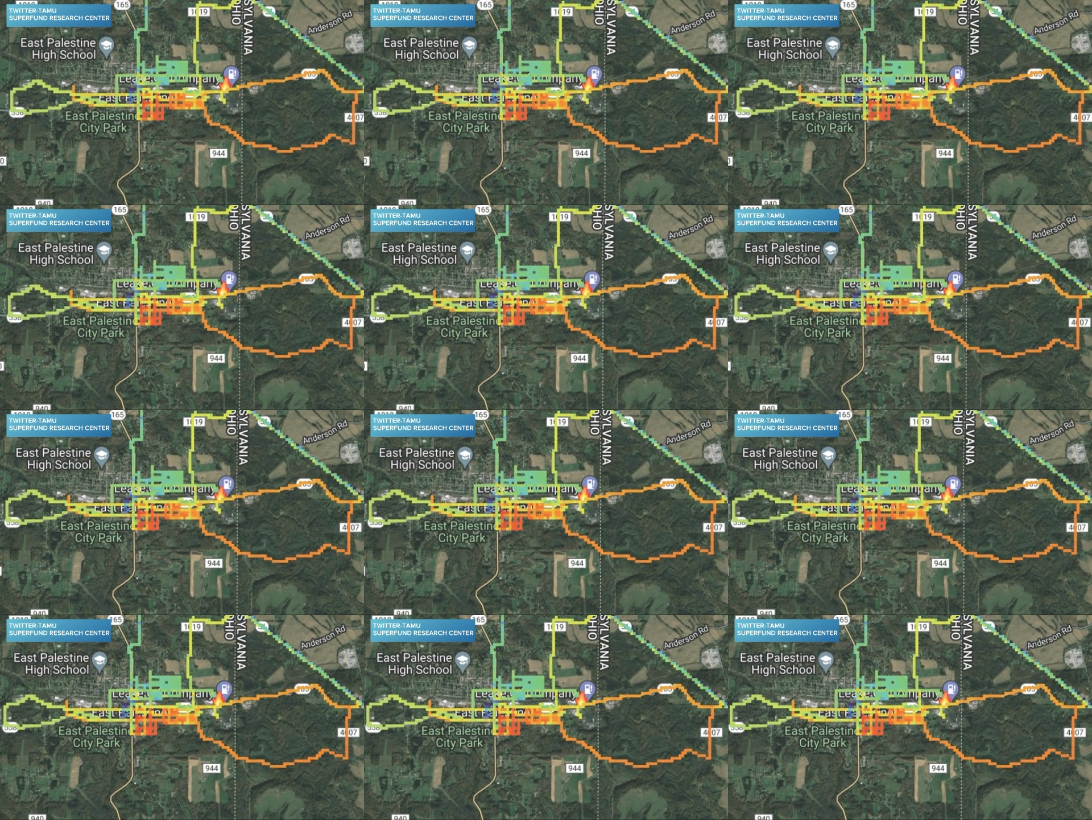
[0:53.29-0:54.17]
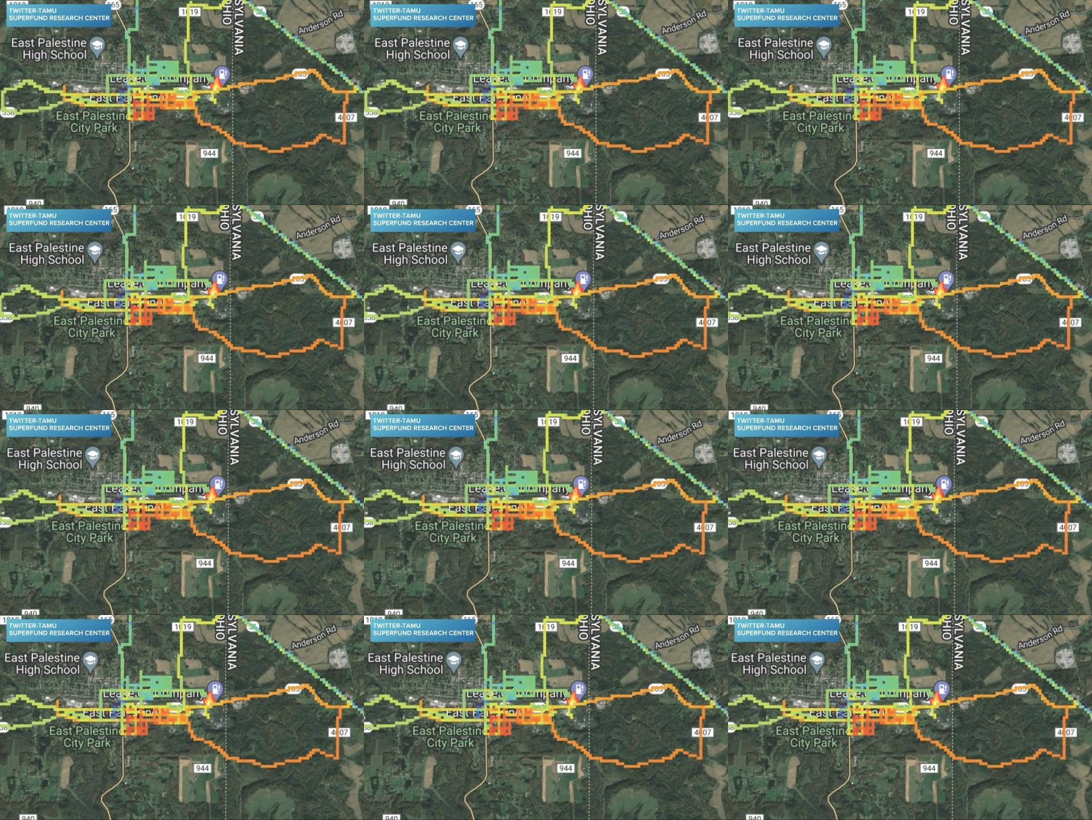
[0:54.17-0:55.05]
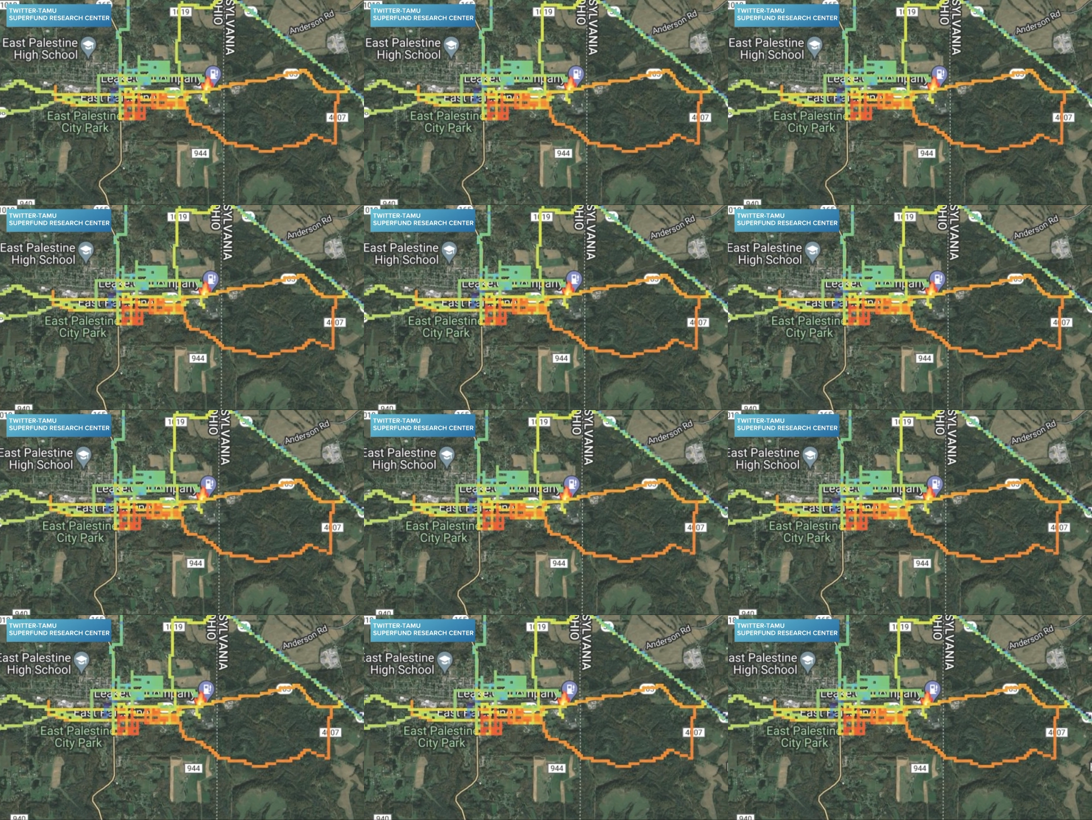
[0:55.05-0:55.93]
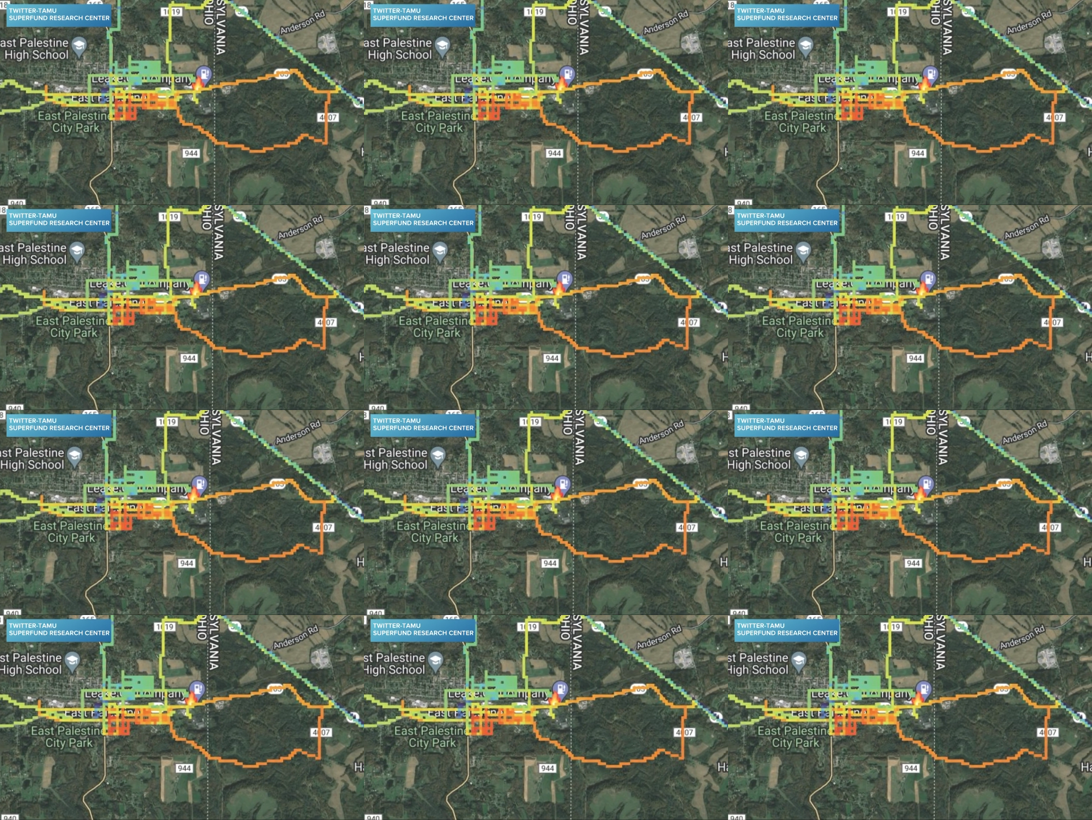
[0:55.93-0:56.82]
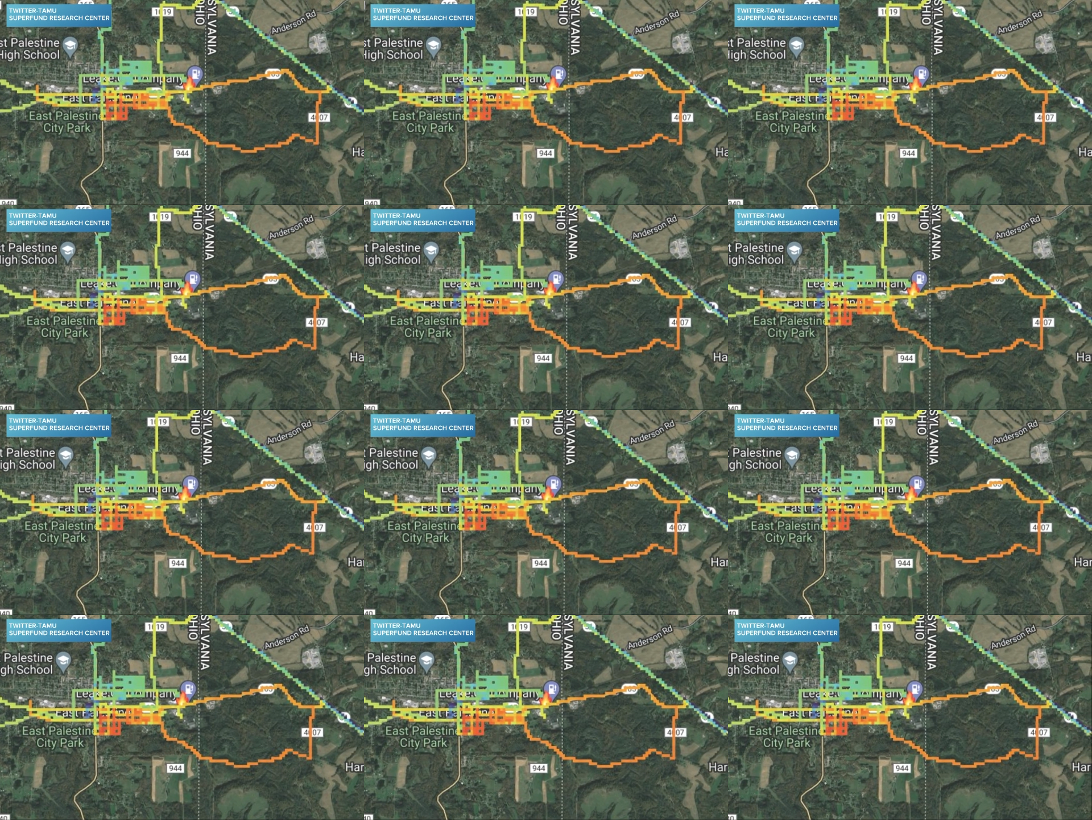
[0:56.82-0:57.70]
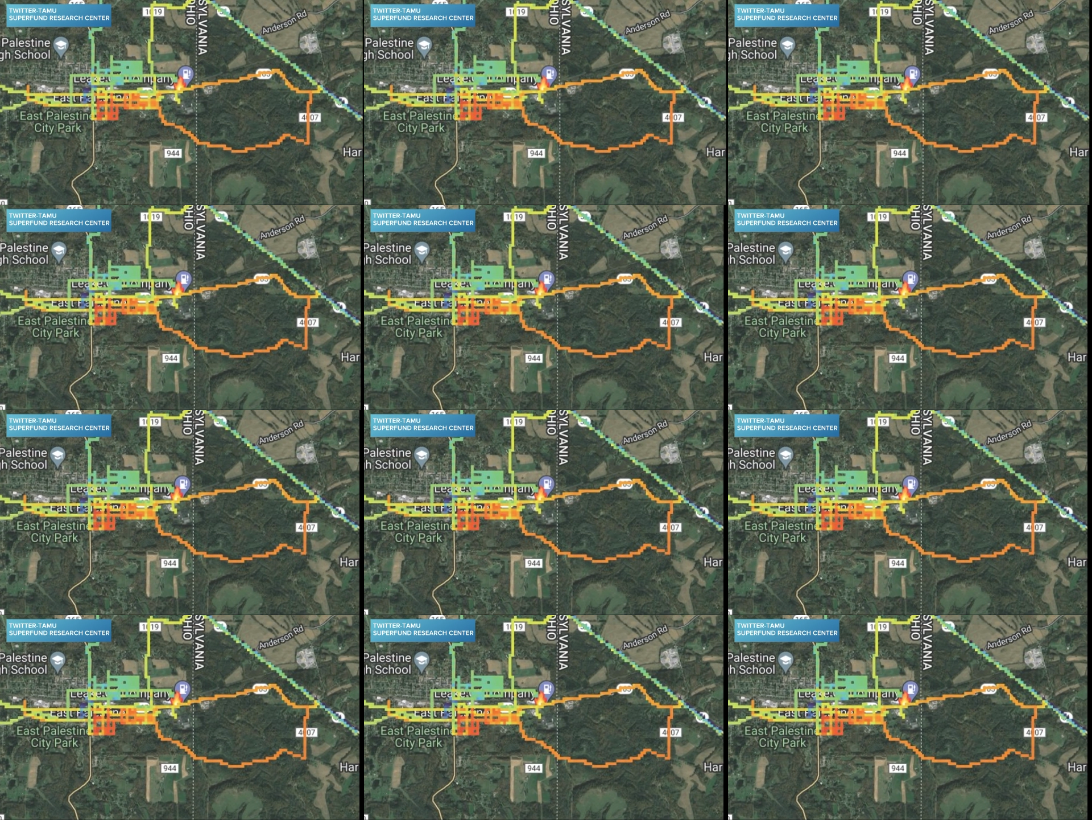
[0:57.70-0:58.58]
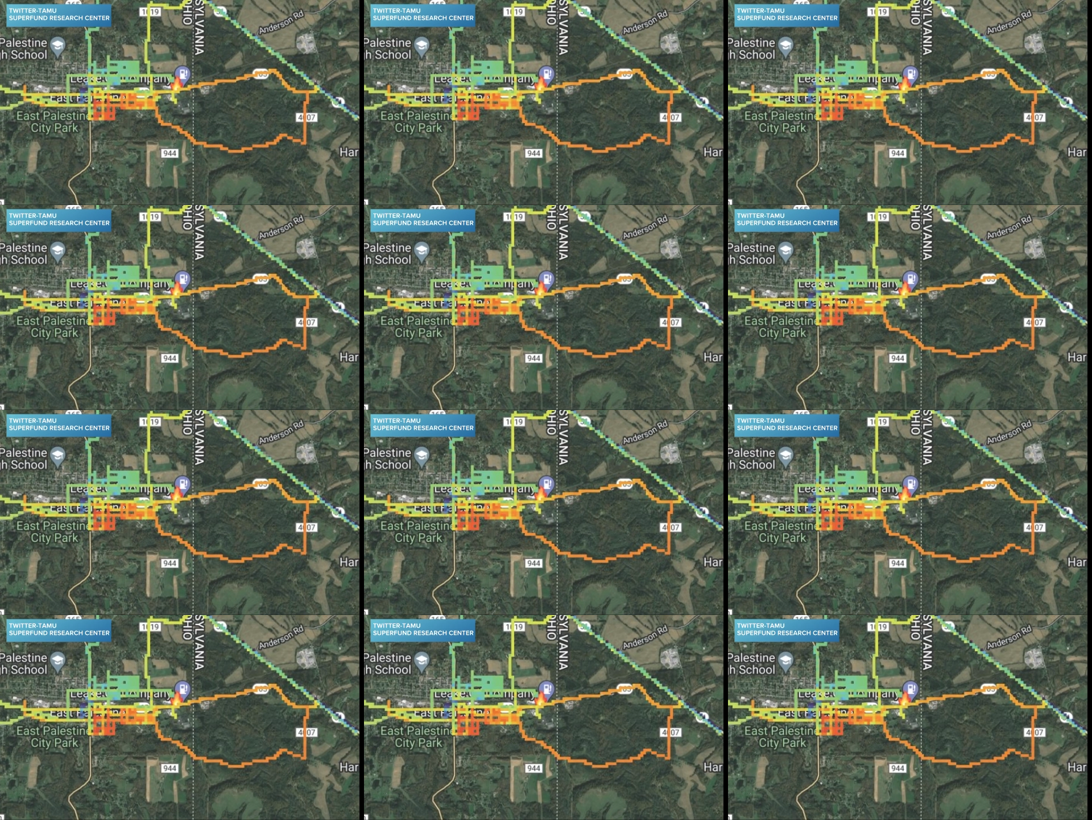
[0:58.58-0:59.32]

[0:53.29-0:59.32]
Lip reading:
Nobody's mouth can be seen.